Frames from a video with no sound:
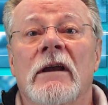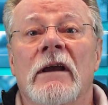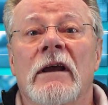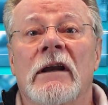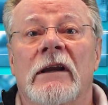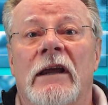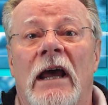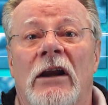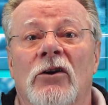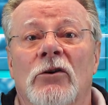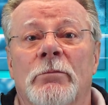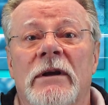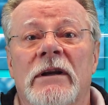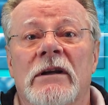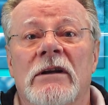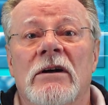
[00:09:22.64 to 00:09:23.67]
It cannot
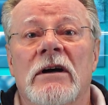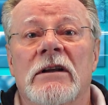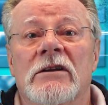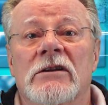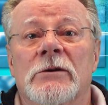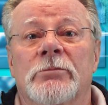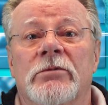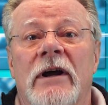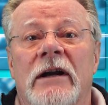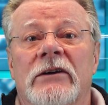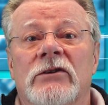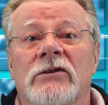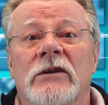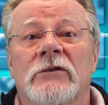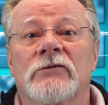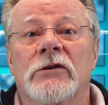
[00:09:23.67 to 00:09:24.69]
be denied that the
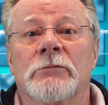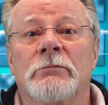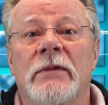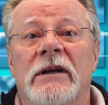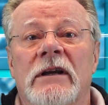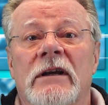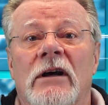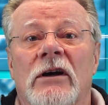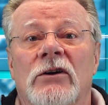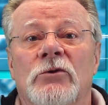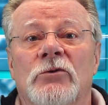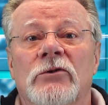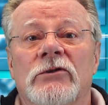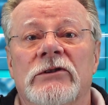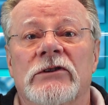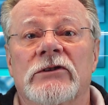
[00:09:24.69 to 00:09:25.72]
practice of submitting
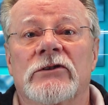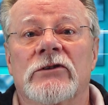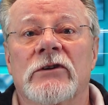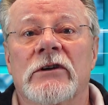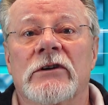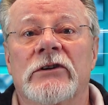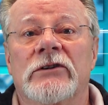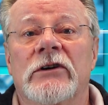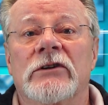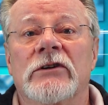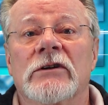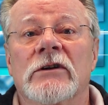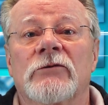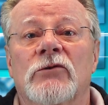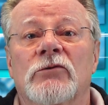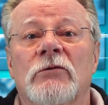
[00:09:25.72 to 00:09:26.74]
causes to the decision
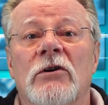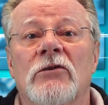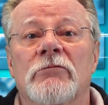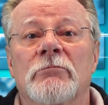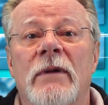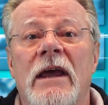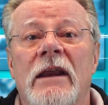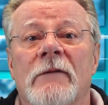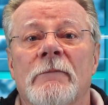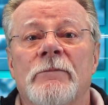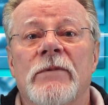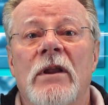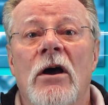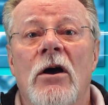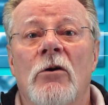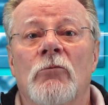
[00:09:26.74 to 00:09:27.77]
of 12 men
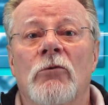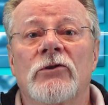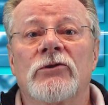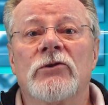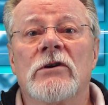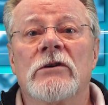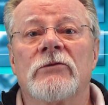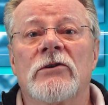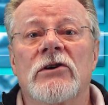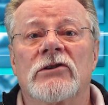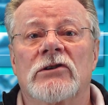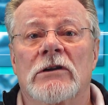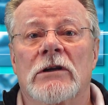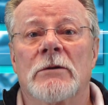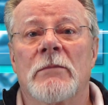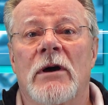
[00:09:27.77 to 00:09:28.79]
was
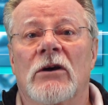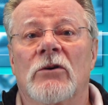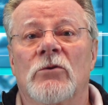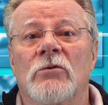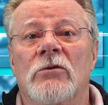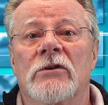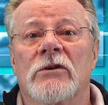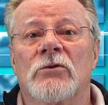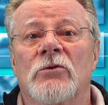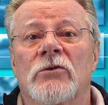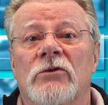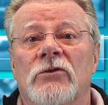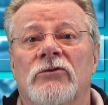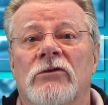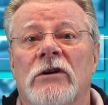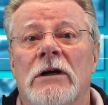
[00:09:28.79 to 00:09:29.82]
universal among all the
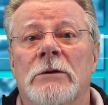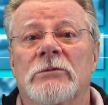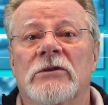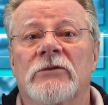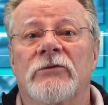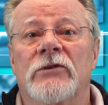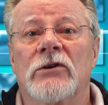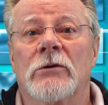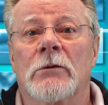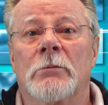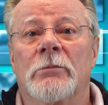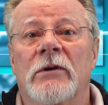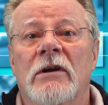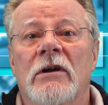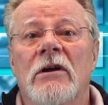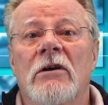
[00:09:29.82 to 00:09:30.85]
northern tribes of Europe
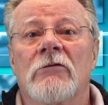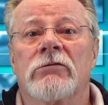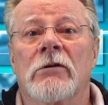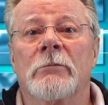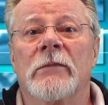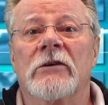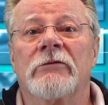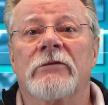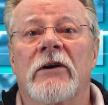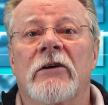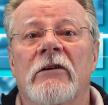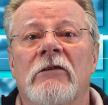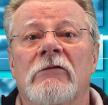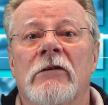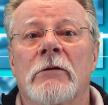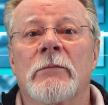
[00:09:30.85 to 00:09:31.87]
from the
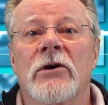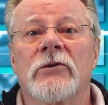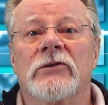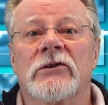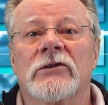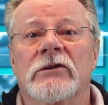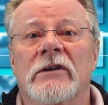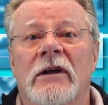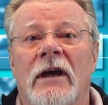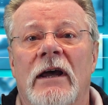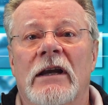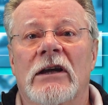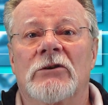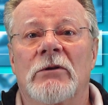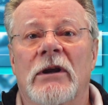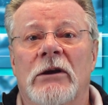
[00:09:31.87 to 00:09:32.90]
very remotest
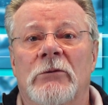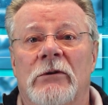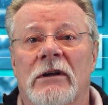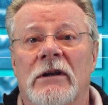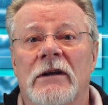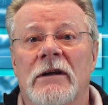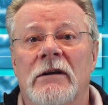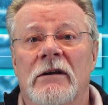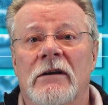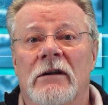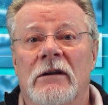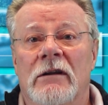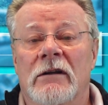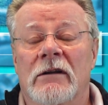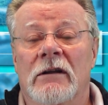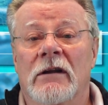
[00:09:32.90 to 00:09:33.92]
antiquity."
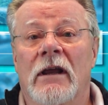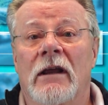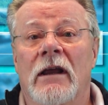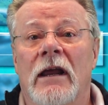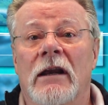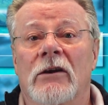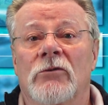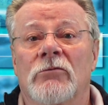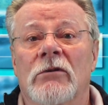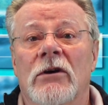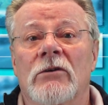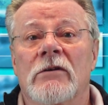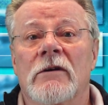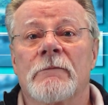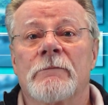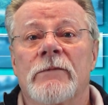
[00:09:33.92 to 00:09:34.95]
End quote.